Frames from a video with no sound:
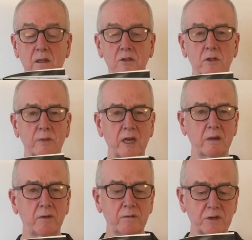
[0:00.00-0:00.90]
Some kind
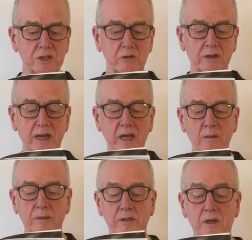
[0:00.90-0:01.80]
of officer in a
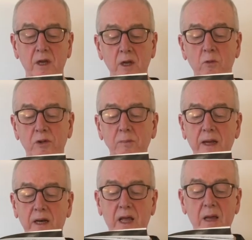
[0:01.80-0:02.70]
helmet, with
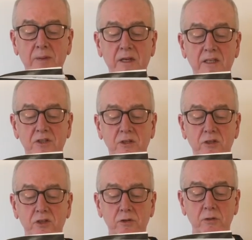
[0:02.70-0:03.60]
metal epaulets on
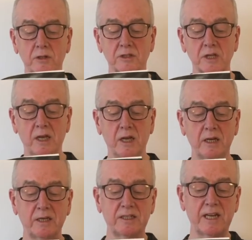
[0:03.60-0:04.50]
his shoulders
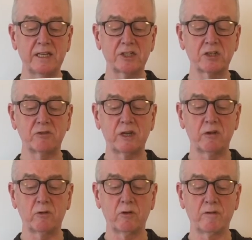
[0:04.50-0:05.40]
and a dead
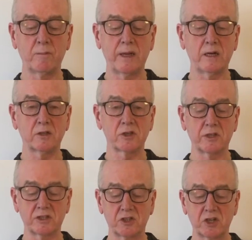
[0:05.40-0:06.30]
straight row of medals on
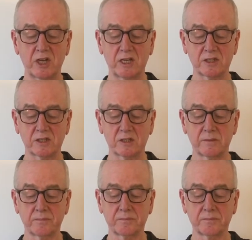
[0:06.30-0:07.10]
his chest.